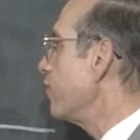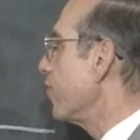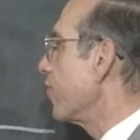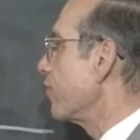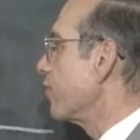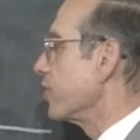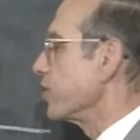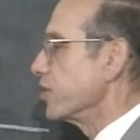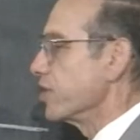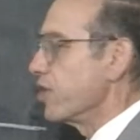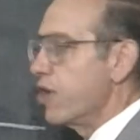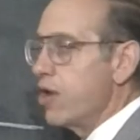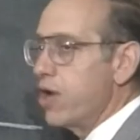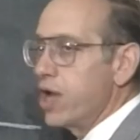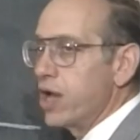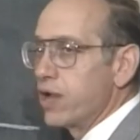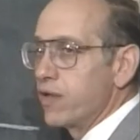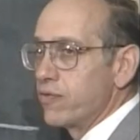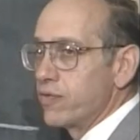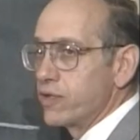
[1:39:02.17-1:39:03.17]
of the
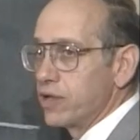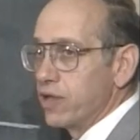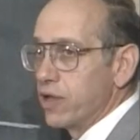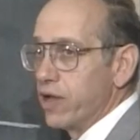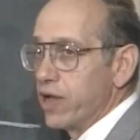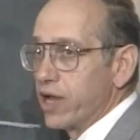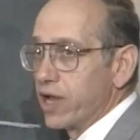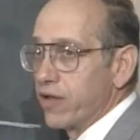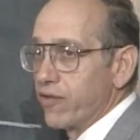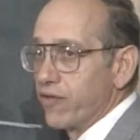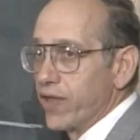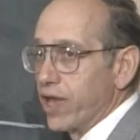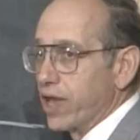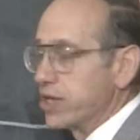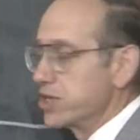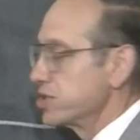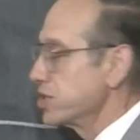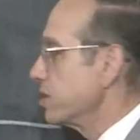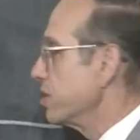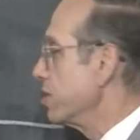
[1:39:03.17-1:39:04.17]
log of
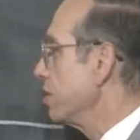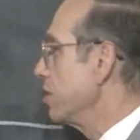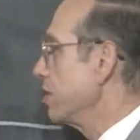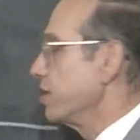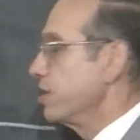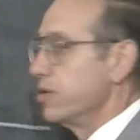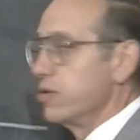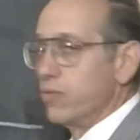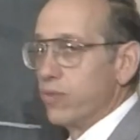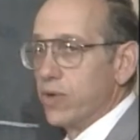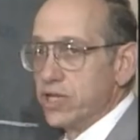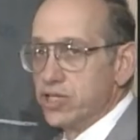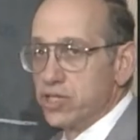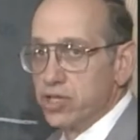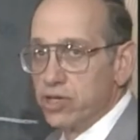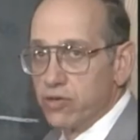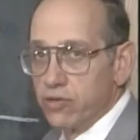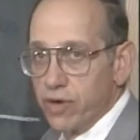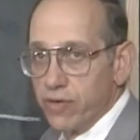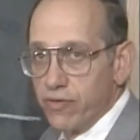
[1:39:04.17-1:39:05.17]
x. What's
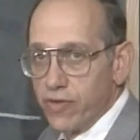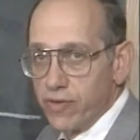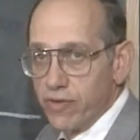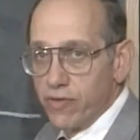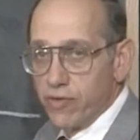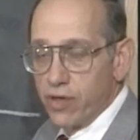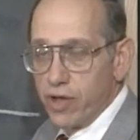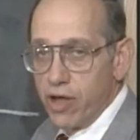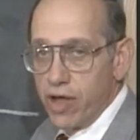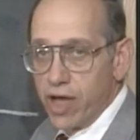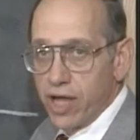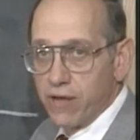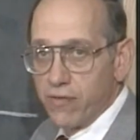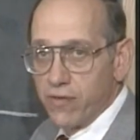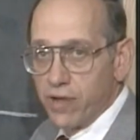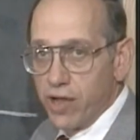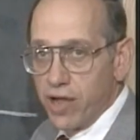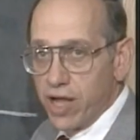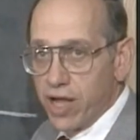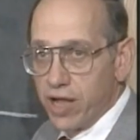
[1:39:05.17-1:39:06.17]
the derivative of log
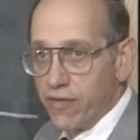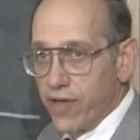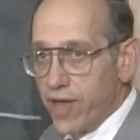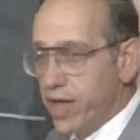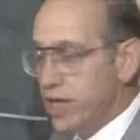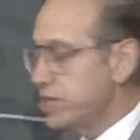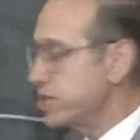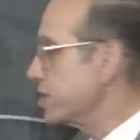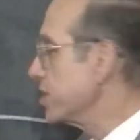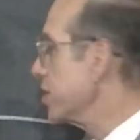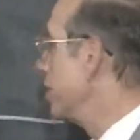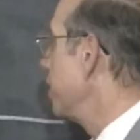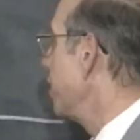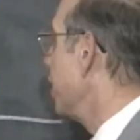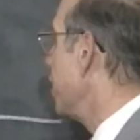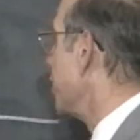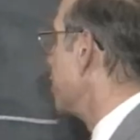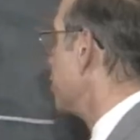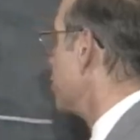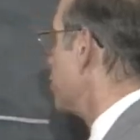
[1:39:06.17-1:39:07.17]
of x?
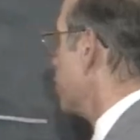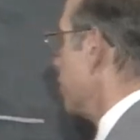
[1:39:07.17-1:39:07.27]
It's